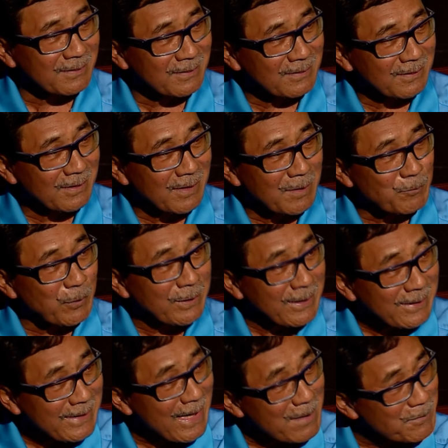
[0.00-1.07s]
Okay. But the
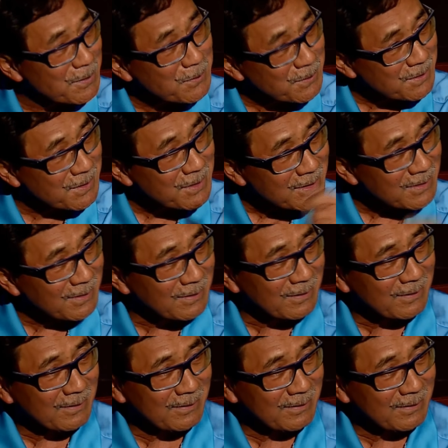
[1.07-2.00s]
damage was done.